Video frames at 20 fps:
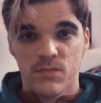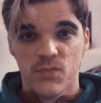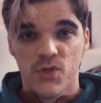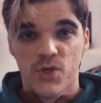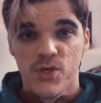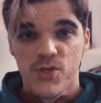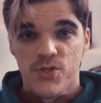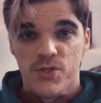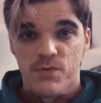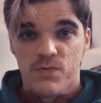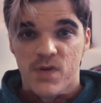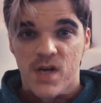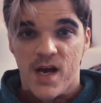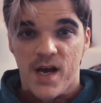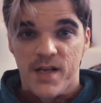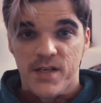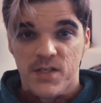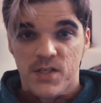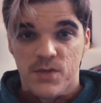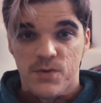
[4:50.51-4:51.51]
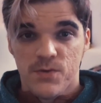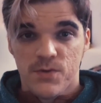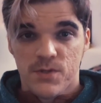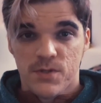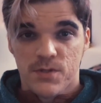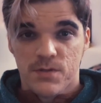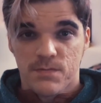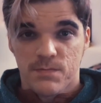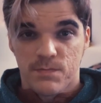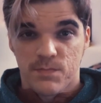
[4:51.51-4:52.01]
could you not
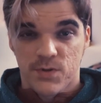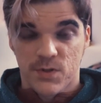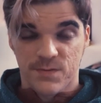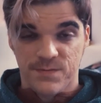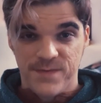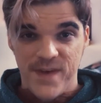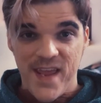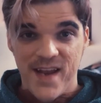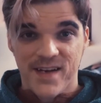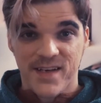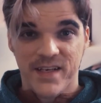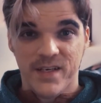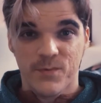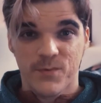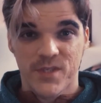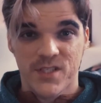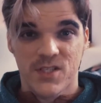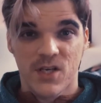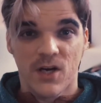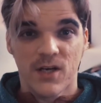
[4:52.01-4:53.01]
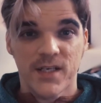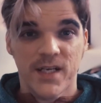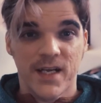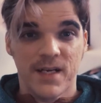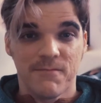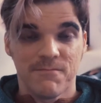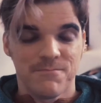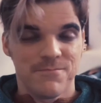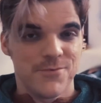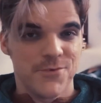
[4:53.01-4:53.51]
use profanity when
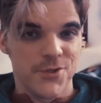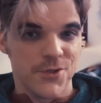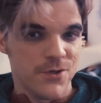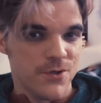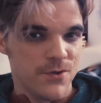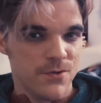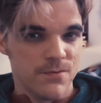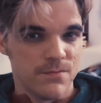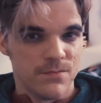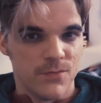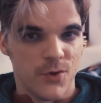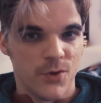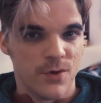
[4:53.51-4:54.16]
talking to